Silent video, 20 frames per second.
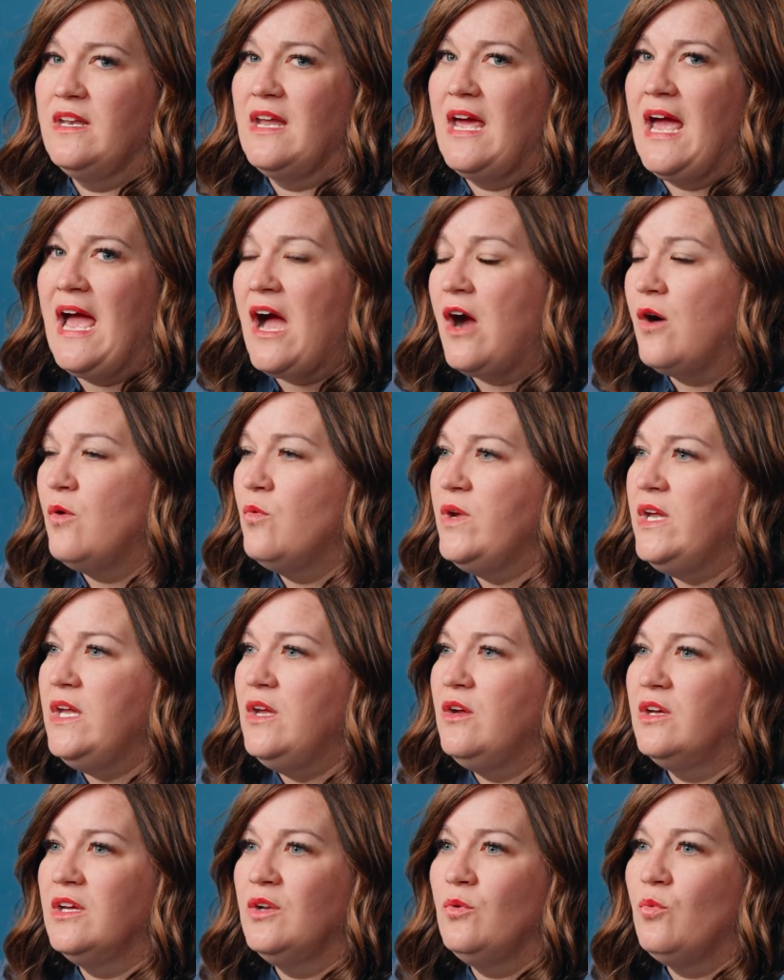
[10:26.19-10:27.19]
how
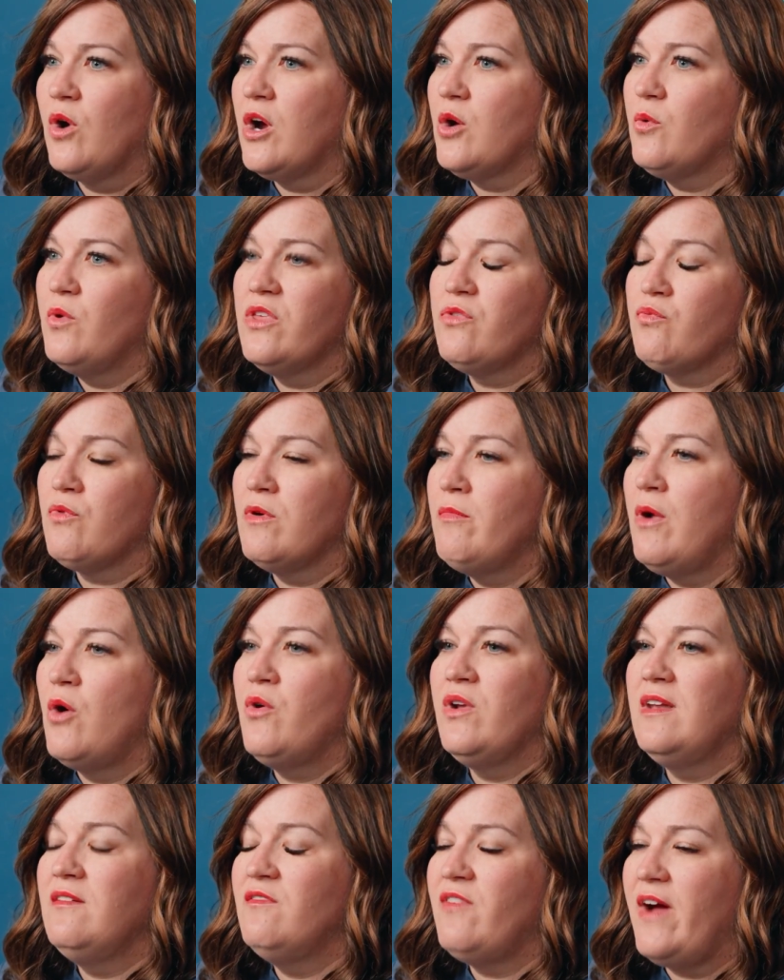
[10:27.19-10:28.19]
we can work with
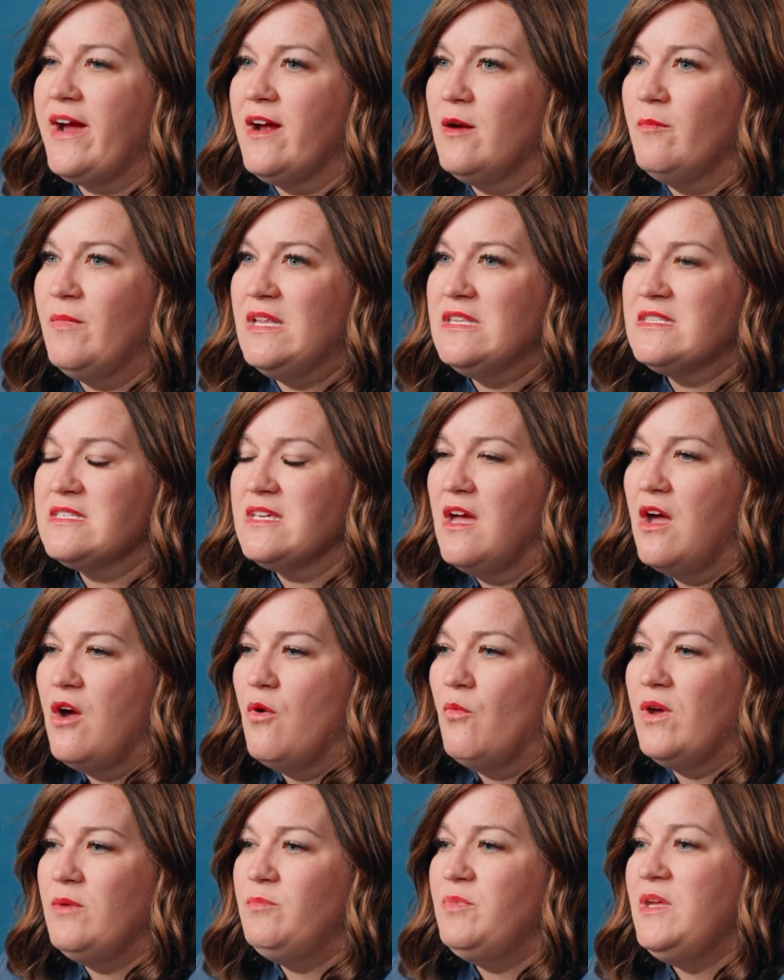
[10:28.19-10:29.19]
remote environments
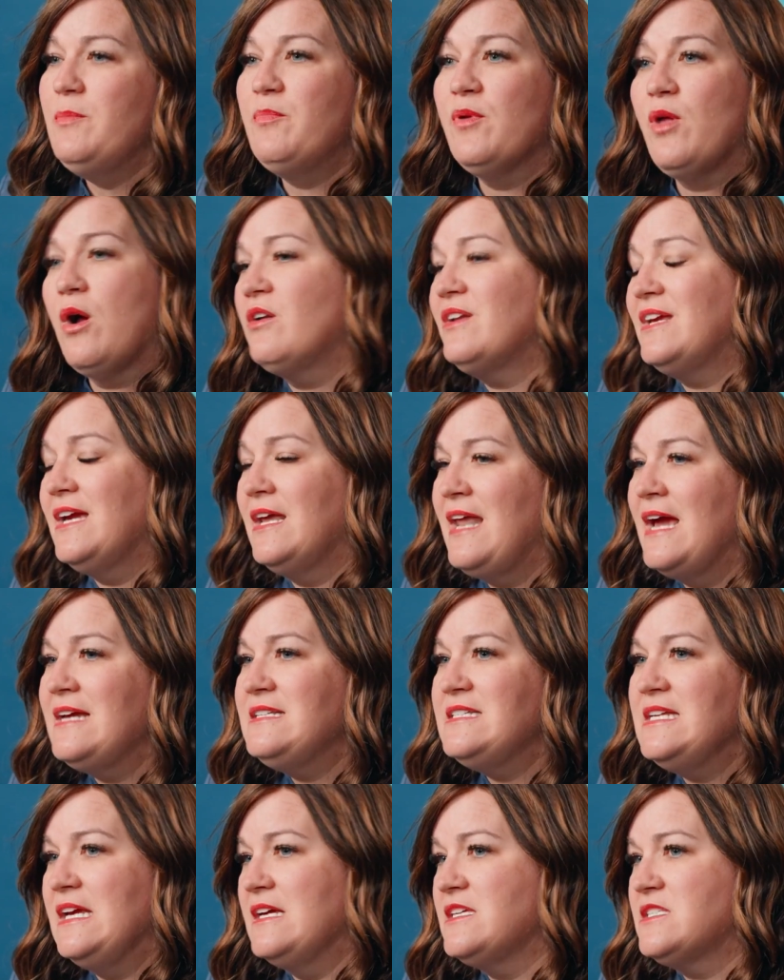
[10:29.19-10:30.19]
when people aren't
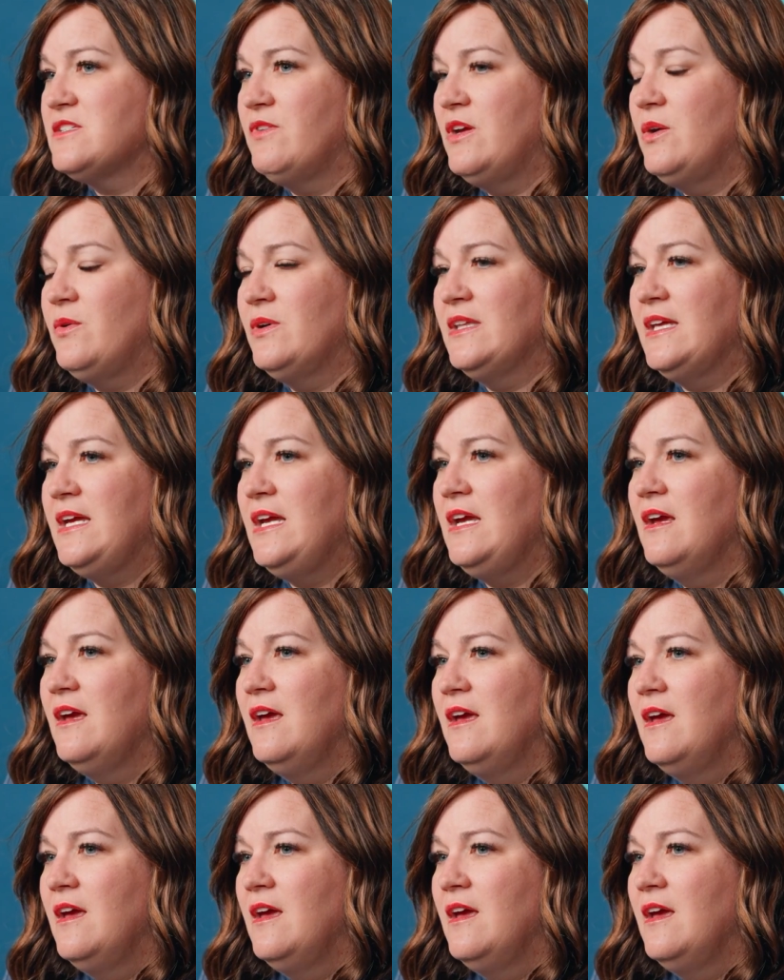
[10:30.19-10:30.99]
connecting as frequently,